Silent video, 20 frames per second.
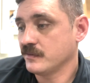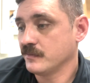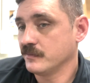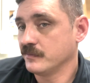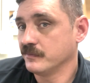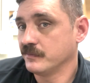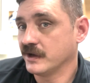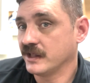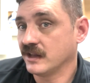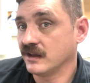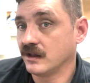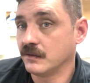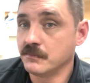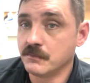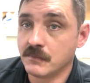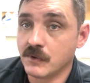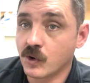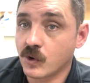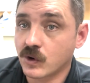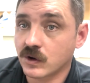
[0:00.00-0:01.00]
But
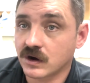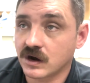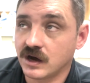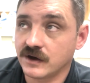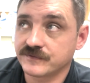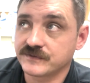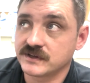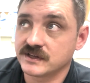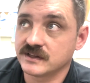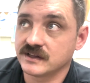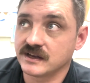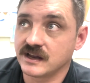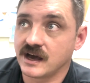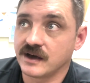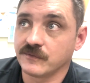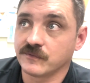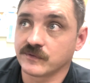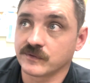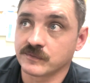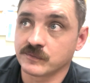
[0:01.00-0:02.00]
more often than
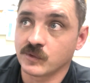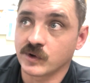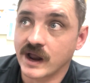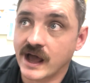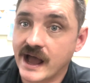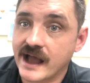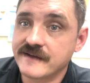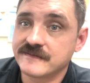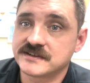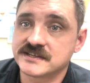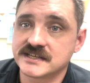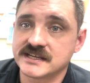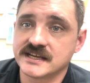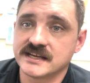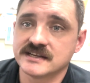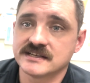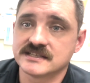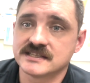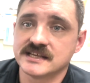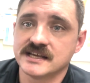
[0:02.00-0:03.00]
not, from what I've seen,
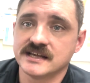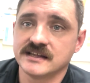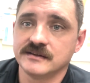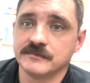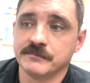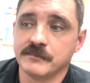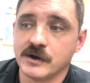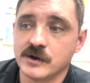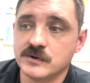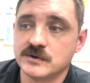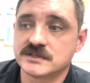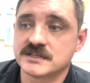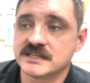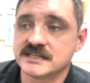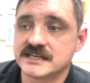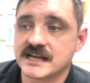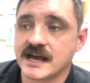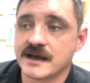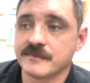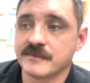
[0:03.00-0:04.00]
is that most of the
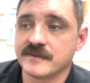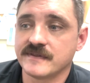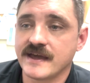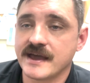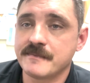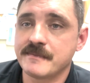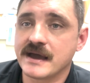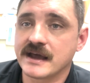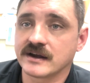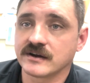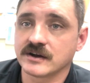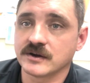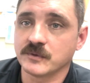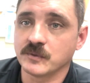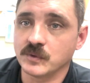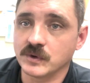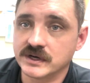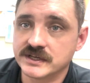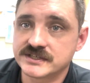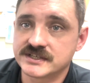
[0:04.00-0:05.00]
time that battery
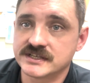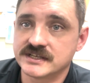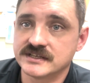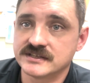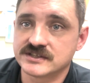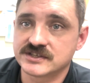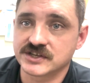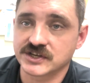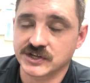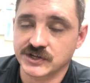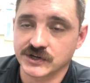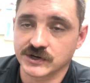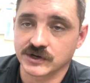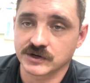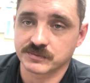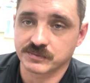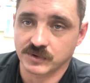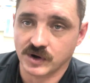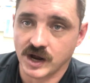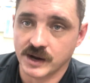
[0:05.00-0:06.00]
wasn't
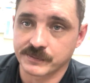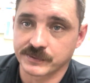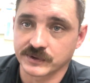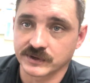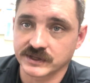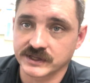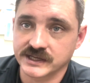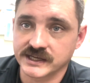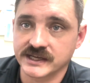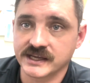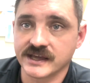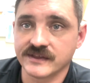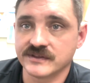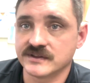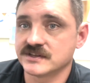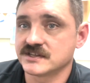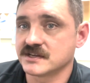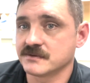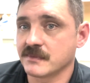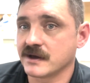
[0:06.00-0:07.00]
secured properly, and then
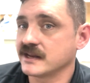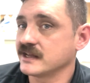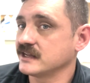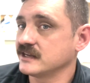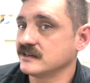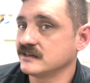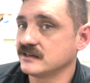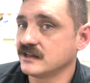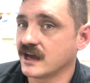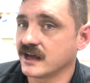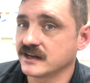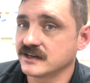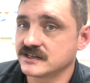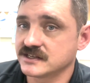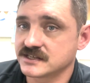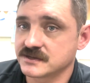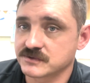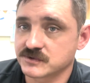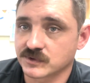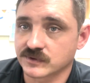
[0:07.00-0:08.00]
somebody got into
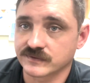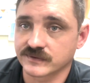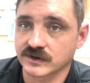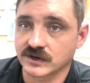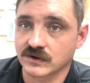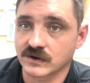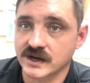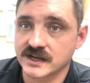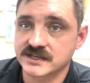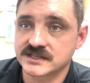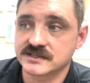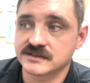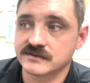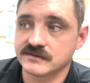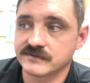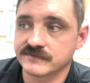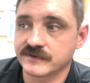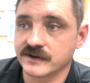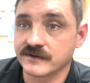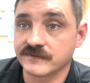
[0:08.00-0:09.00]
some sort of
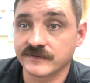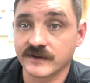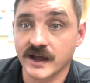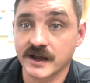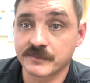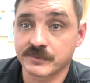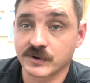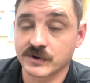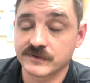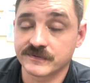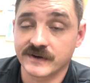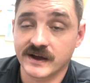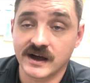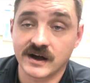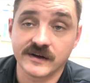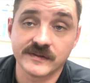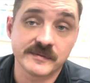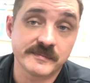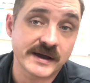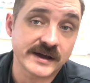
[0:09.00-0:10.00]
aggressive flight profile,
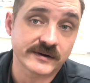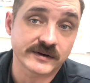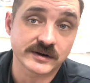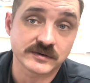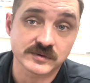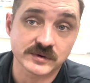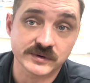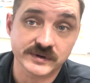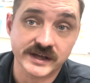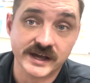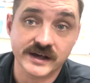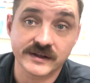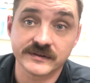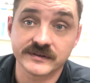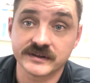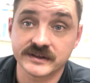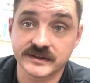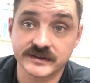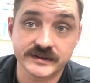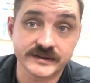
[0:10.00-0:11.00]
and the battery rolled out,
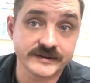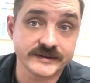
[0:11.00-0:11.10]
and then